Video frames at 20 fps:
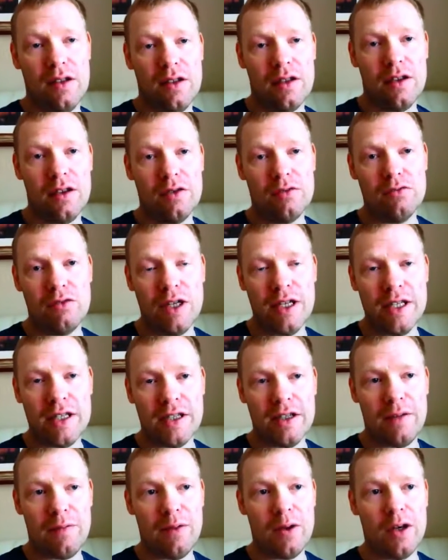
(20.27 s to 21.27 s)
the
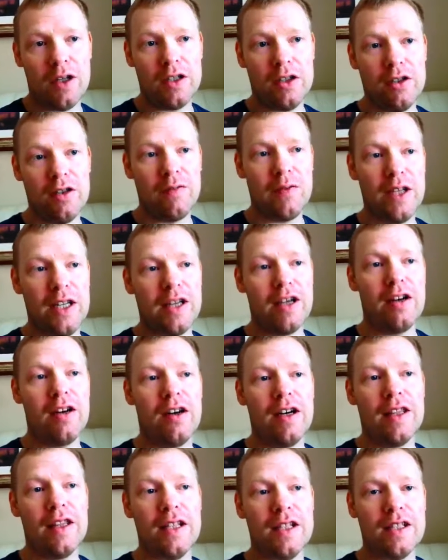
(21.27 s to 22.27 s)
reason I thought I'd do a video
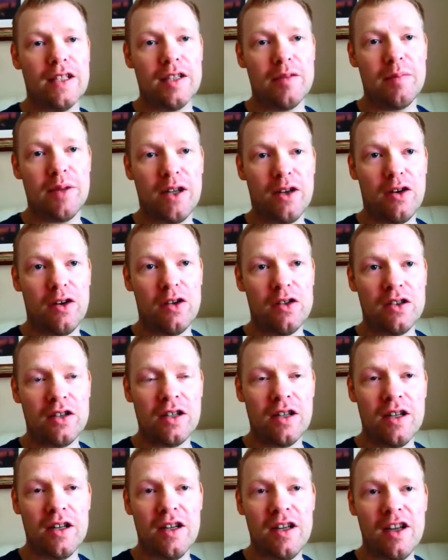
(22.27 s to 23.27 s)
like this is
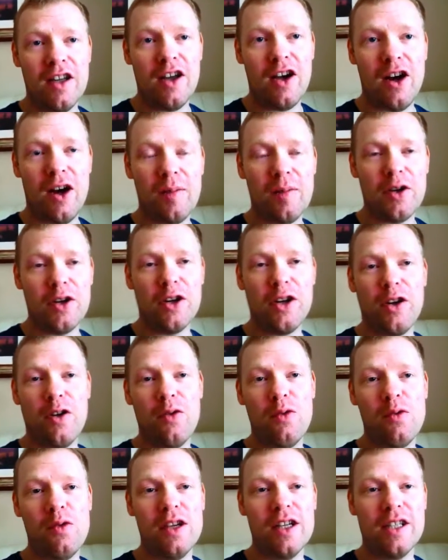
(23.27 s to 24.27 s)
because I'm going to
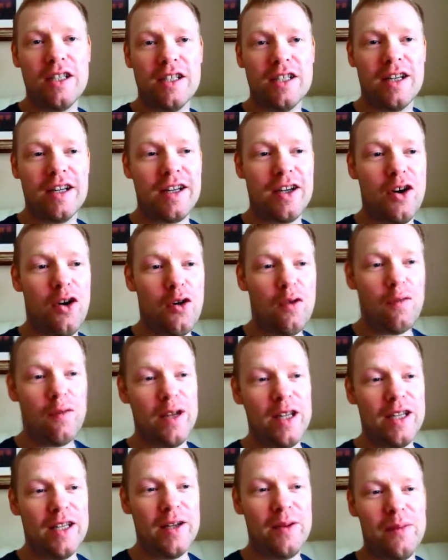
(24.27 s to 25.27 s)
call this
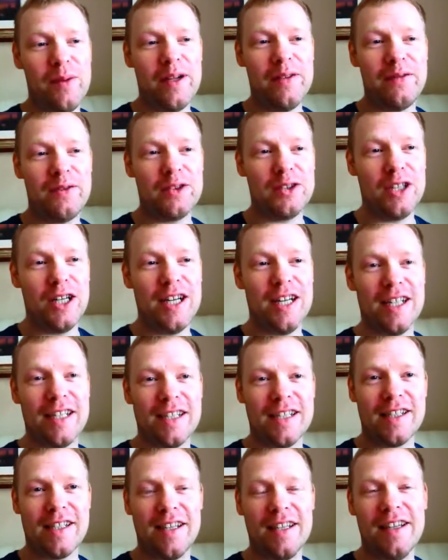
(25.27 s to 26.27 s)
Coffee with
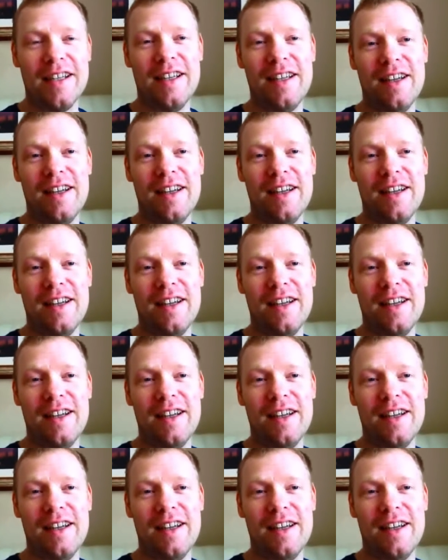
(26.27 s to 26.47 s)
Chris.